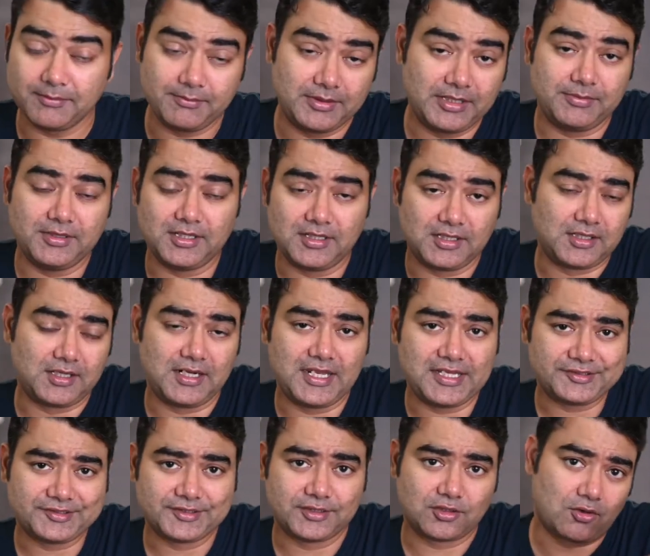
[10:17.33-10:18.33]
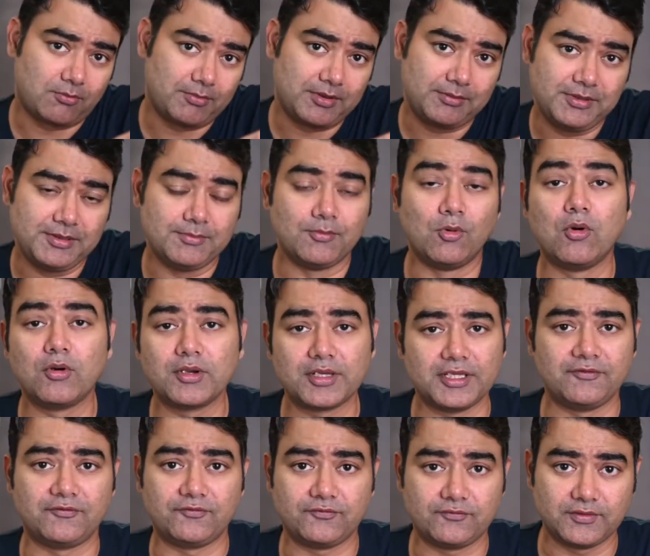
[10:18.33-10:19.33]
maybe a little lesser or maybe more
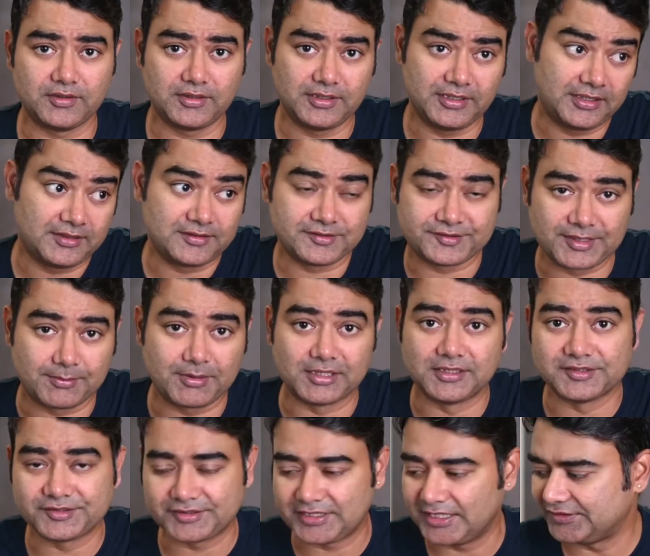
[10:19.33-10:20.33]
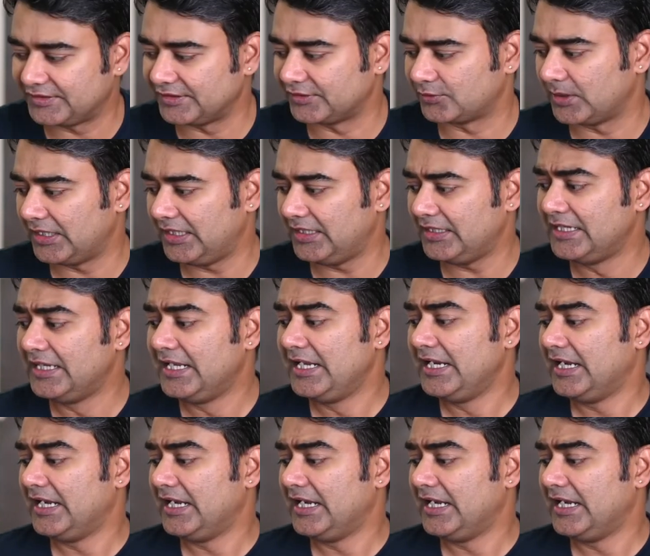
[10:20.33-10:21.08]
if in some other states as well.